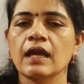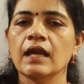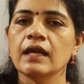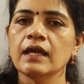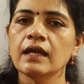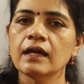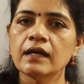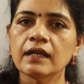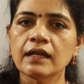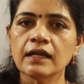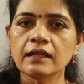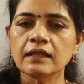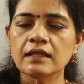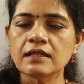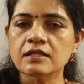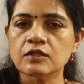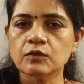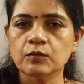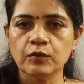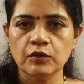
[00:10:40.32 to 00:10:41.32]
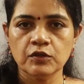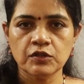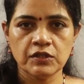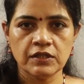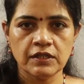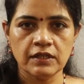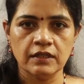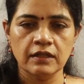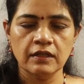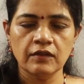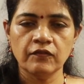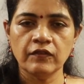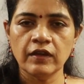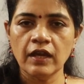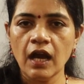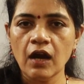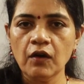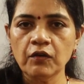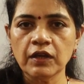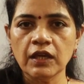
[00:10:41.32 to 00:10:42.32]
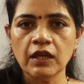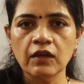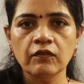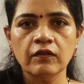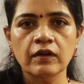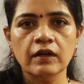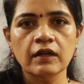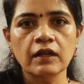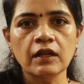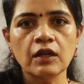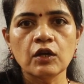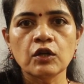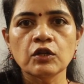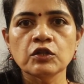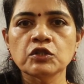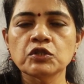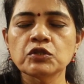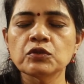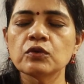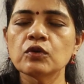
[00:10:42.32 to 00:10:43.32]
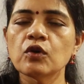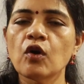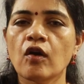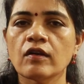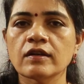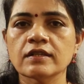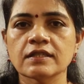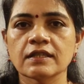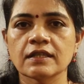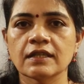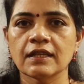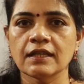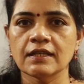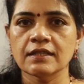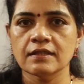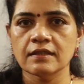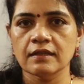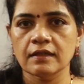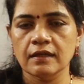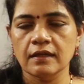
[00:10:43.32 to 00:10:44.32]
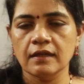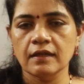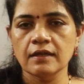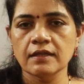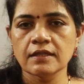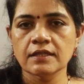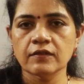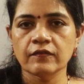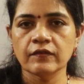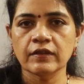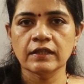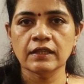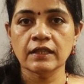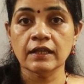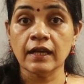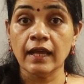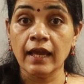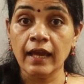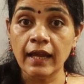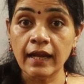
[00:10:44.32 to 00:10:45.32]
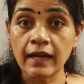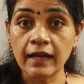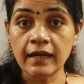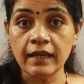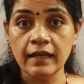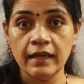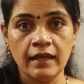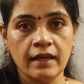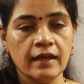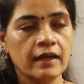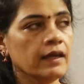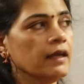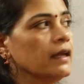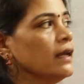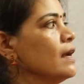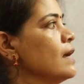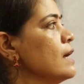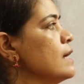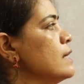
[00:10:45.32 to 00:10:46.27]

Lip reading: Here in this question, we have given two concentric circles with radii